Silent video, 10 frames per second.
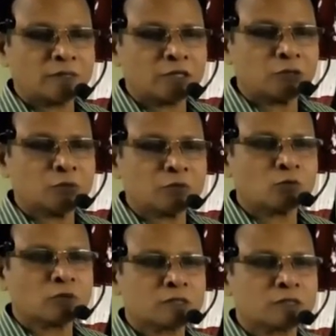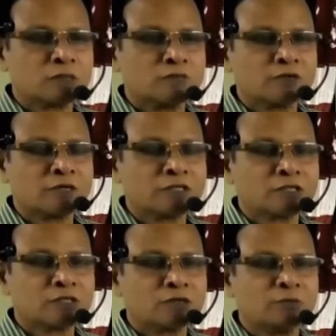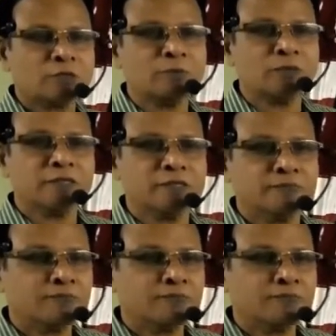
they are doing what is called the function of the blood.